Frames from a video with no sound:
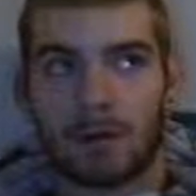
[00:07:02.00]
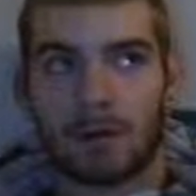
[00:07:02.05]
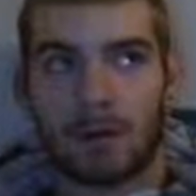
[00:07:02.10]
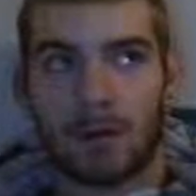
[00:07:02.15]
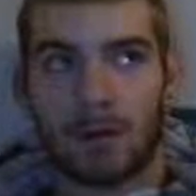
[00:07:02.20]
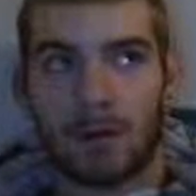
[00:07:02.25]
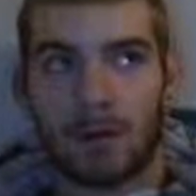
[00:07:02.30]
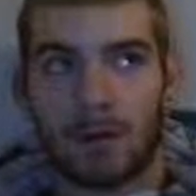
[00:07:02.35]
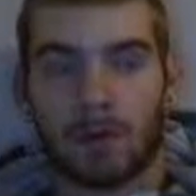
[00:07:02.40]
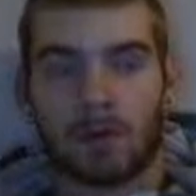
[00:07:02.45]

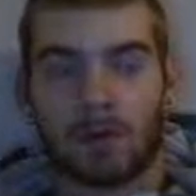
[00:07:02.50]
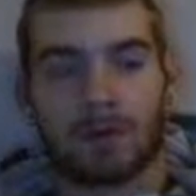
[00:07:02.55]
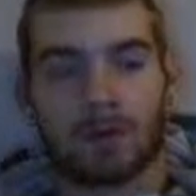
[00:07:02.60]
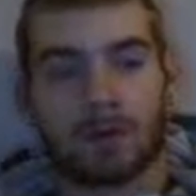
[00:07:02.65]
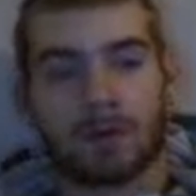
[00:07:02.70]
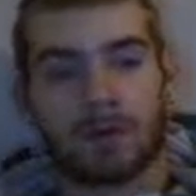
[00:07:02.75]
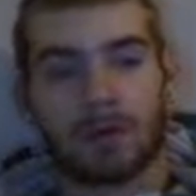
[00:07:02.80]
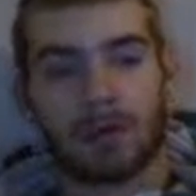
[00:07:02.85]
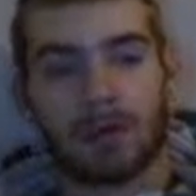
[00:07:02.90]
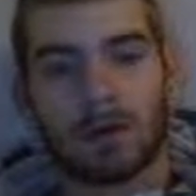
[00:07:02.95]
Now,
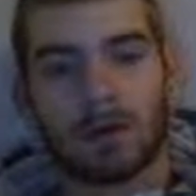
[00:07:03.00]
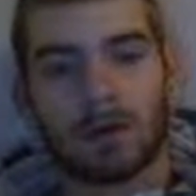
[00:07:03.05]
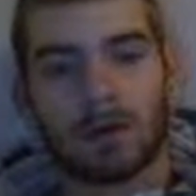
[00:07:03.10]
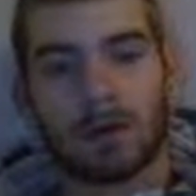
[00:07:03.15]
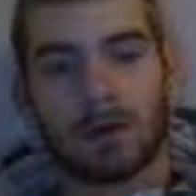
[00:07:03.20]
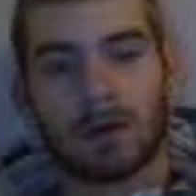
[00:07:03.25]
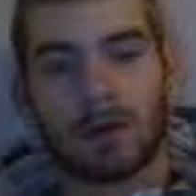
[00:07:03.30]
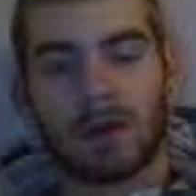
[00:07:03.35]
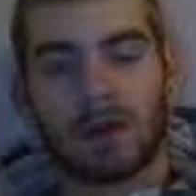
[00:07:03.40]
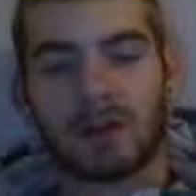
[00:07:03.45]
a
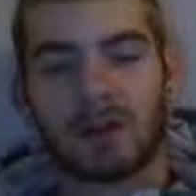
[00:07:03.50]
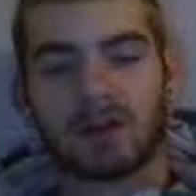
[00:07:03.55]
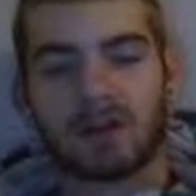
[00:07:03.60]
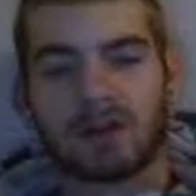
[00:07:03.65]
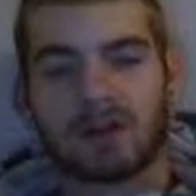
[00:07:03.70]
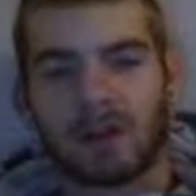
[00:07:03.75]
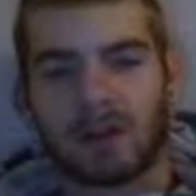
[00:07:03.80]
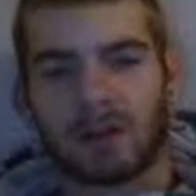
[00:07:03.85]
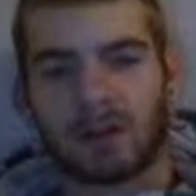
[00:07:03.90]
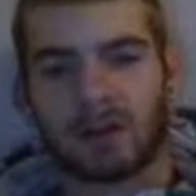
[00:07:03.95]
lot of
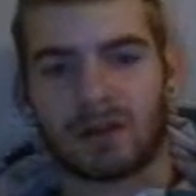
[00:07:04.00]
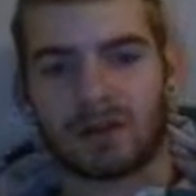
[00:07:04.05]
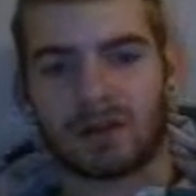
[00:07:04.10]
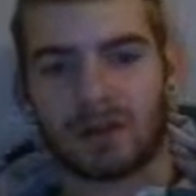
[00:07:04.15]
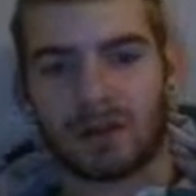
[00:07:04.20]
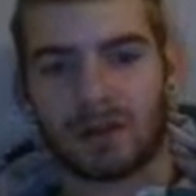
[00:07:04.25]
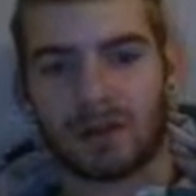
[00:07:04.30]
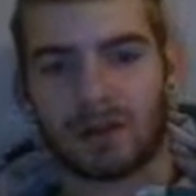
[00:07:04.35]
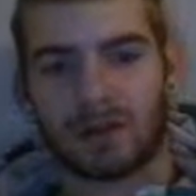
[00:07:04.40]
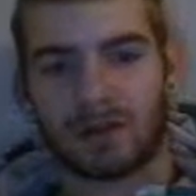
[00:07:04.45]

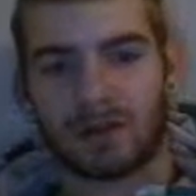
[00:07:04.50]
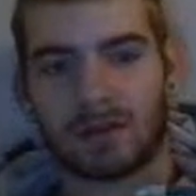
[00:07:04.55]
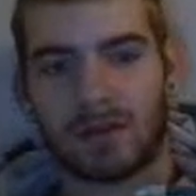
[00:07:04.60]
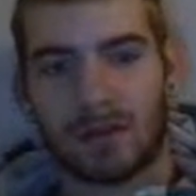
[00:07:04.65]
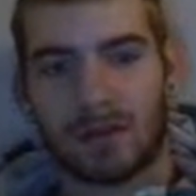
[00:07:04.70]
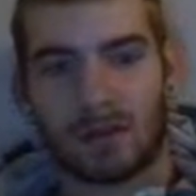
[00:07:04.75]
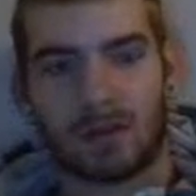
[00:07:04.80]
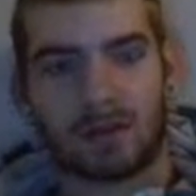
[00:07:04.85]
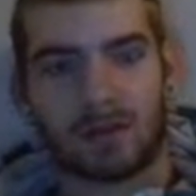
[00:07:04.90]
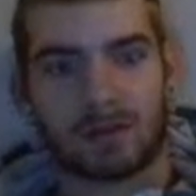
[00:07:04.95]
legendaries
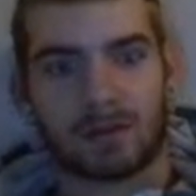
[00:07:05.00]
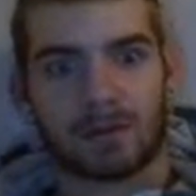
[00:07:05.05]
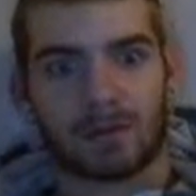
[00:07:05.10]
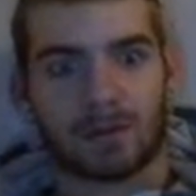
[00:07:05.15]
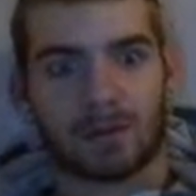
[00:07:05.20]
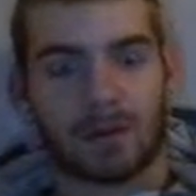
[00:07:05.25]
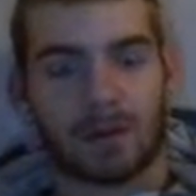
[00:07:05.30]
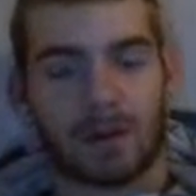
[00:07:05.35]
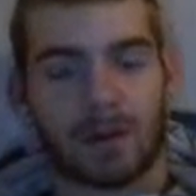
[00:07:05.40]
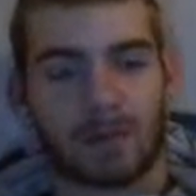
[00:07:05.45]
nowadays,
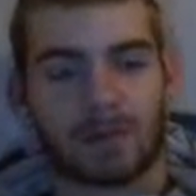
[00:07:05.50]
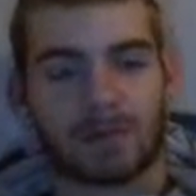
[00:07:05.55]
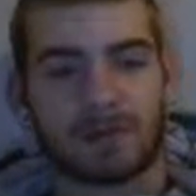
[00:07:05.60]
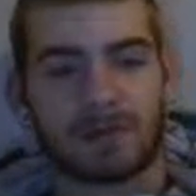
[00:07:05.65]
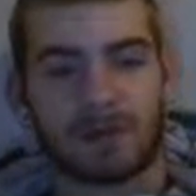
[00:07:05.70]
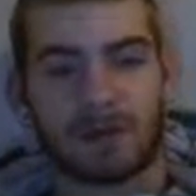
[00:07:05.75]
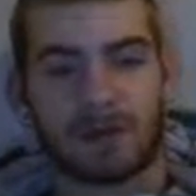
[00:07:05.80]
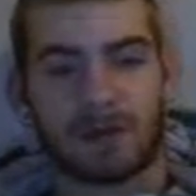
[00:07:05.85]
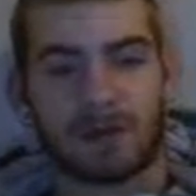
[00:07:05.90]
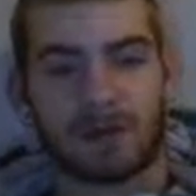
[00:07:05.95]
from what I'm
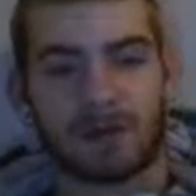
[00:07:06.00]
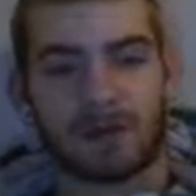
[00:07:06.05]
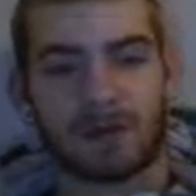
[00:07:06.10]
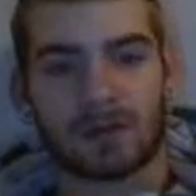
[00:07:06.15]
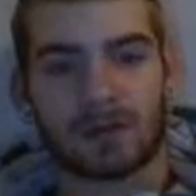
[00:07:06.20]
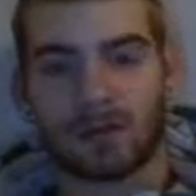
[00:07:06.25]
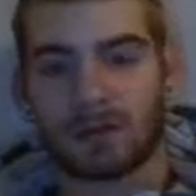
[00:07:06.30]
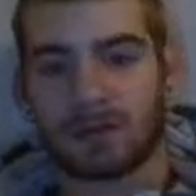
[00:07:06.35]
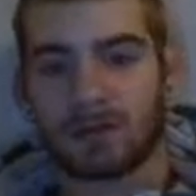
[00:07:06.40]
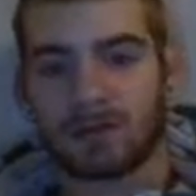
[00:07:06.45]
seeing,
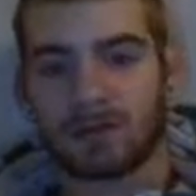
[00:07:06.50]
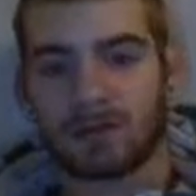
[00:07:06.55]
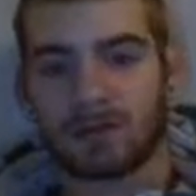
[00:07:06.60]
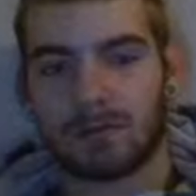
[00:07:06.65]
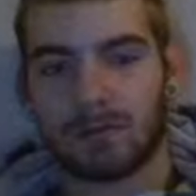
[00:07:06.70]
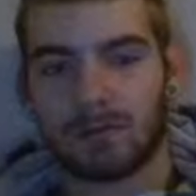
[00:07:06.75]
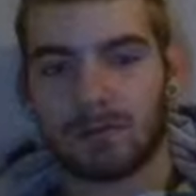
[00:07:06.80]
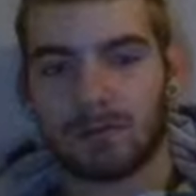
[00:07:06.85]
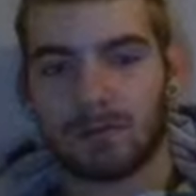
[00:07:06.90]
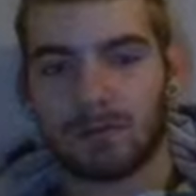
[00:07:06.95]
because I've
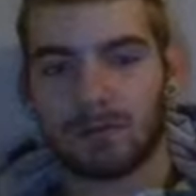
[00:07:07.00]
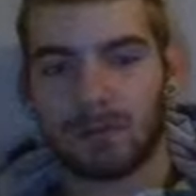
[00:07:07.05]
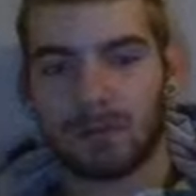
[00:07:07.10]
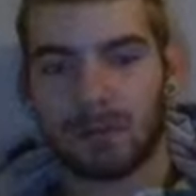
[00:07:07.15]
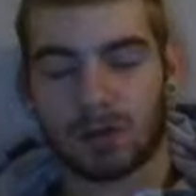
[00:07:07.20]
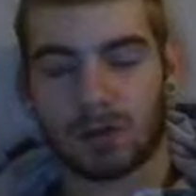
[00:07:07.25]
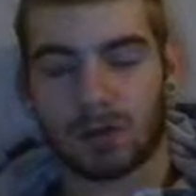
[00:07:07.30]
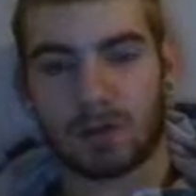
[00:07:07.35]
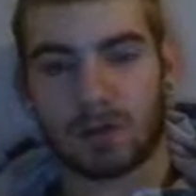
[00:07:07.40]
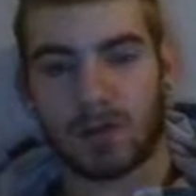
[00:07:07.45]

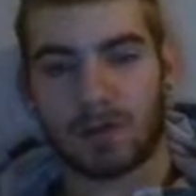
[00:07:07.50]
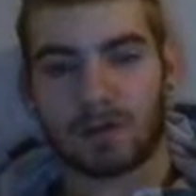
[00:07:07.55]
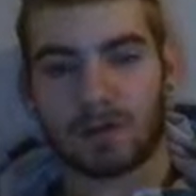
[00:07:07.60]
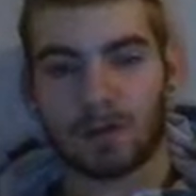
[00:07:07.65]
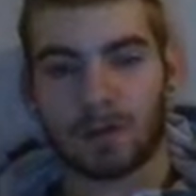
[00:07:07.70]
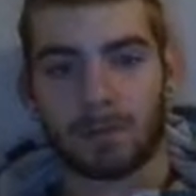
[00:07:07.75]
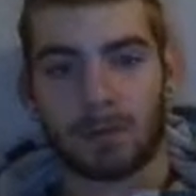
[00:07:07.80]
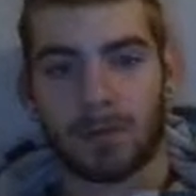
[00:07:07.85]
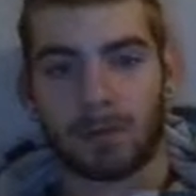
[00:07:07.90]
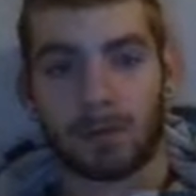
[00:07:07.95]
took a break
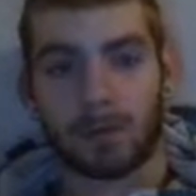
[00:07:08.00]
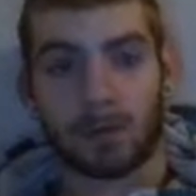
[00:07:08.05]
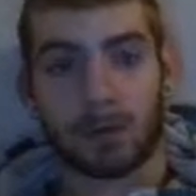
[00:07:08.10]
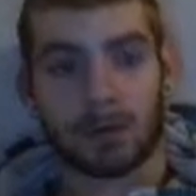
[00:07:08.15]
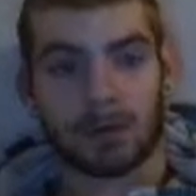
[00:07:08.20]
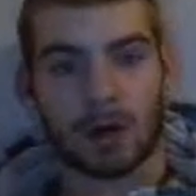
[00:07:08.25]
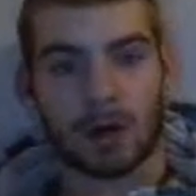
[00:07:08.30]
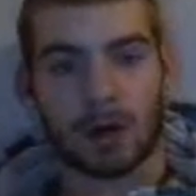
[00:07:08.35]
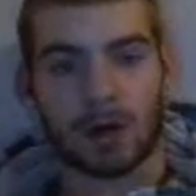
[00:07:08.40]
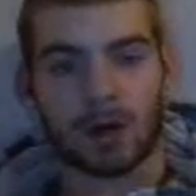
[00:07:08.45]
from
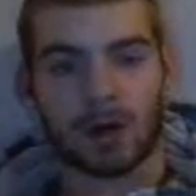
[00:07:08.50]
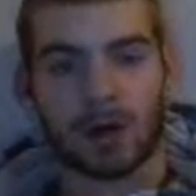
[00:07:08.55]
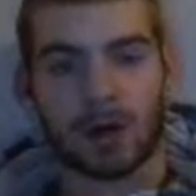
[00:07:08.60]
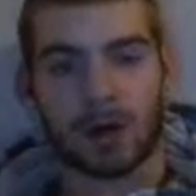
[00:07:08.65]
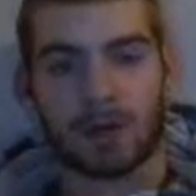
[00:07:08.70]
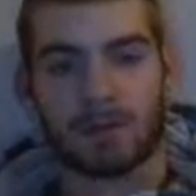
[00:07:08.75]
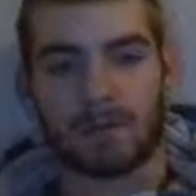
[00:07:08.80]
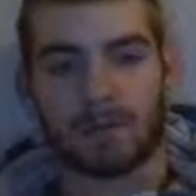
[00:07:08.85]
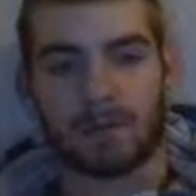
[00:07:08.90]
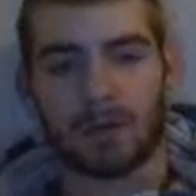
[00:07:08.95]
Pokemon card
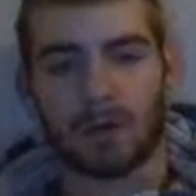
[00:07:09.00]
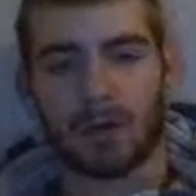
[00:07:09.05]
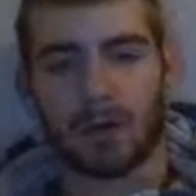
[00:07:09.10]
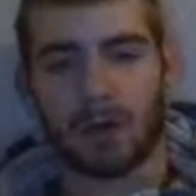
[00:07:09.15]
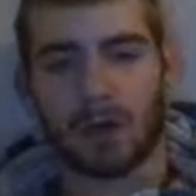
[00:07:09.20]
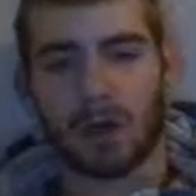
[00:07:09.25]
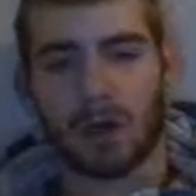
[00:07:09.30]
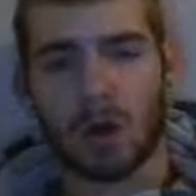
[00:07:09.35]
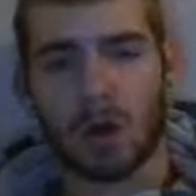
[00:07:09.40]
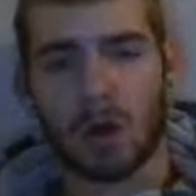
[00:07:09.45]
game for a
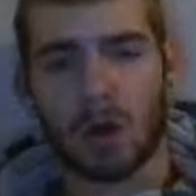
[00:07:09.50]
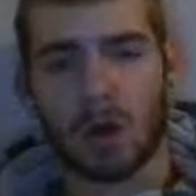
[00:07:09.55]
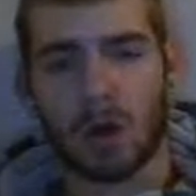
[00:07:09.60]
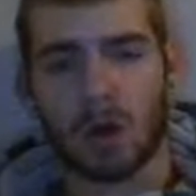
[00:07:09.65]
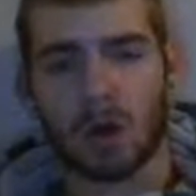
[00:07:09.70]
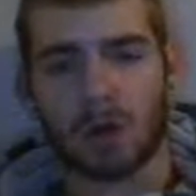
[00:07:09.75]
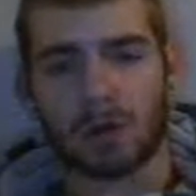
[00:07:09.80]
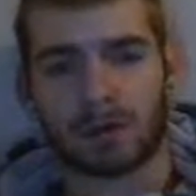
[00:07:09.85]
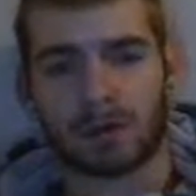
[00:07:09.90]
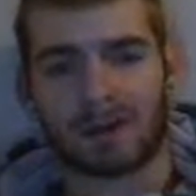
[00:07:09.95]

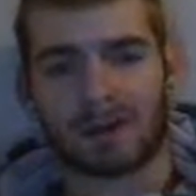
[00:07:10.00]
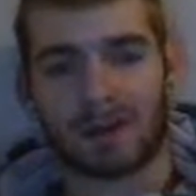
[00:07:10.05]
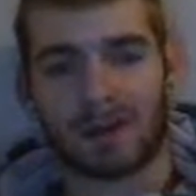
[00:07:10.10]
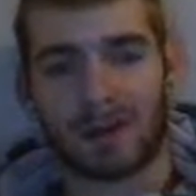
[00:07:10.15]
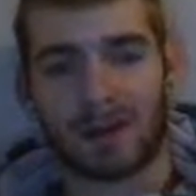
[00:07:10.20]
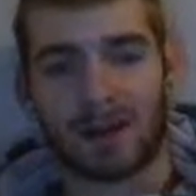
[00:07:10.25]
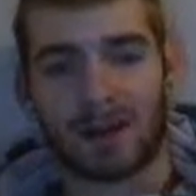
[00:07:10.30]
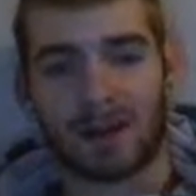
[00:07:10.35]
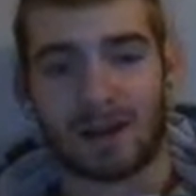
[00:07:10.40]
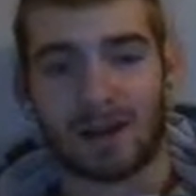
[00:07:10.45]
long
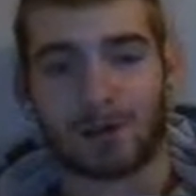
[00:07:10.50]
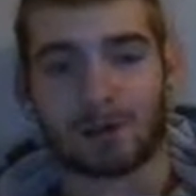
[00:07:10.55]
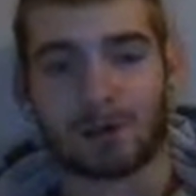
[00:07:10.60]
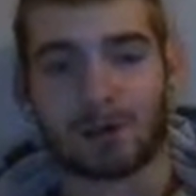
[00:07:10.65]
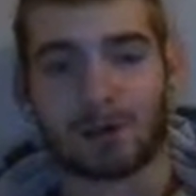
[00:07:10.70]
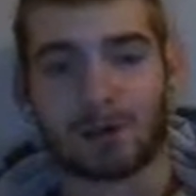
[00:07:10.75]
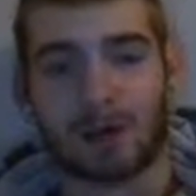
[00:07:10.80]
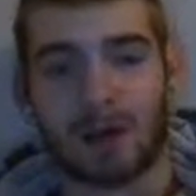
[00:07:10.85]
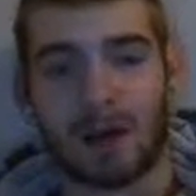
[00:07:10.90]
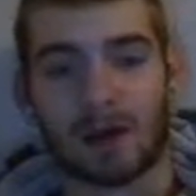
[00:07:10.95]
time,
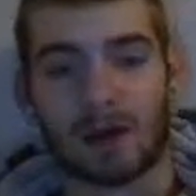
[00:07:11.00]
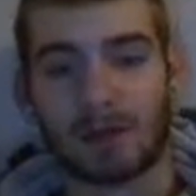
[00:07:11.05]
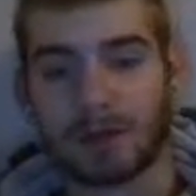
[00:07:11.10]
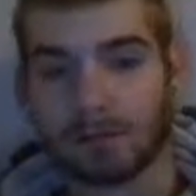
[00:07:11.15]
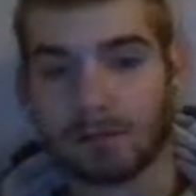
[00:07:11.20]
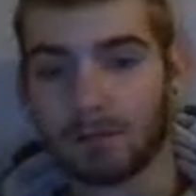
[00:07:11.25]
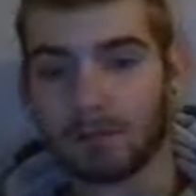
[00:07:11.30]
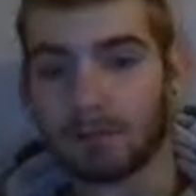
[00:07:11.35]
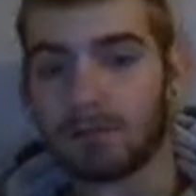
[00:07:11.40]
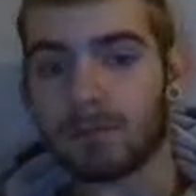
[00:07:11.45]
so I
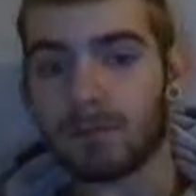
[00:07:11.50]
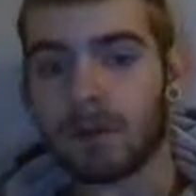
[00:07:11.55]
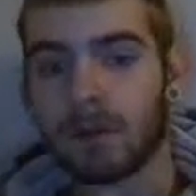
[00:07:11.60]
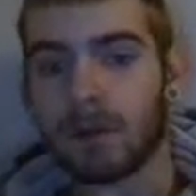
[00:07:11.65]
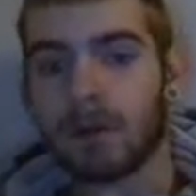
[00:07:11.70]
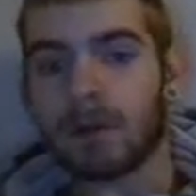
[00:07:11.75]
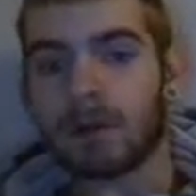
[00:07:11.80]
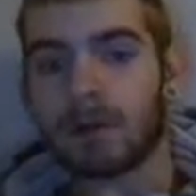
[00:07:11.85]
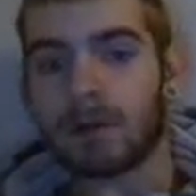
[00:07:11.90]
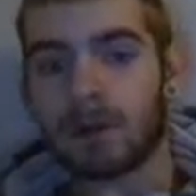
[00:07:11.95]

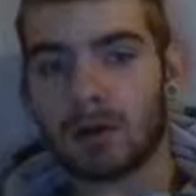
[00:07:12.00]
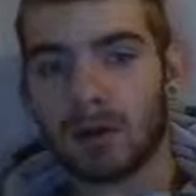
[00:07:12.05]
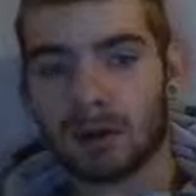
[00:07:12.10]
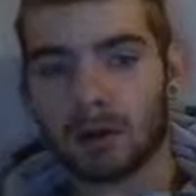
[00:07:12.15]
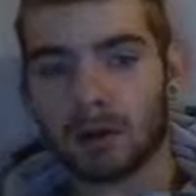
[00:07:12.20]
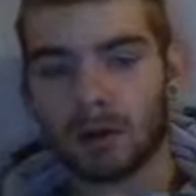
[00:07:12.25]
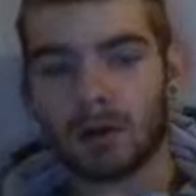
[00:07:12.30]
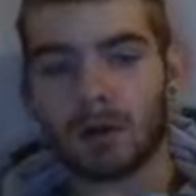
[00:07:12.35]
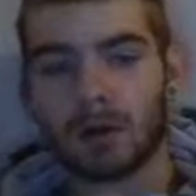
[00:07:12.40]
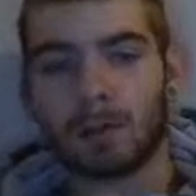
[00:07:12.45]
blow
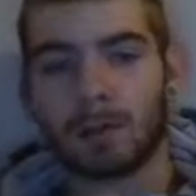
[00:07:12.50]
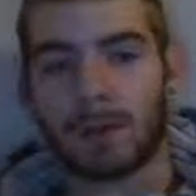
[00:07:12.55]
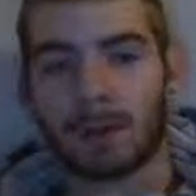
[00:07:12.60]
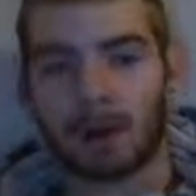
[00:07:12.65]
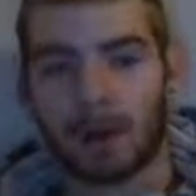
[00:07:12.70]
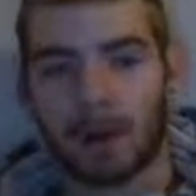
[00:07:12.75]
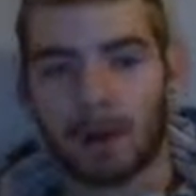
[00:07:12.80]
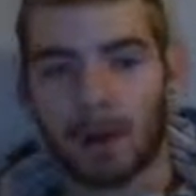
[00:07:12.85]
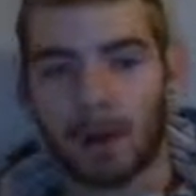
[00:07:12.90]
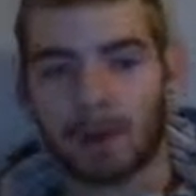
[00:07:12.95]
out the loop
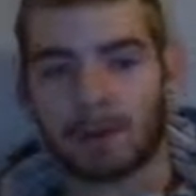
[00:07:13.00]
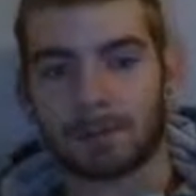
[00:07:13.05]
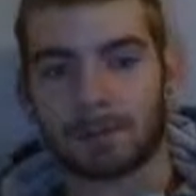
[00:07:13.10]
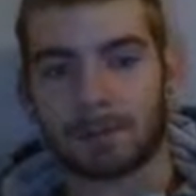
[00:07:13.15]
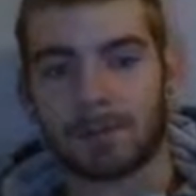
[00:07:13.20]
on cards.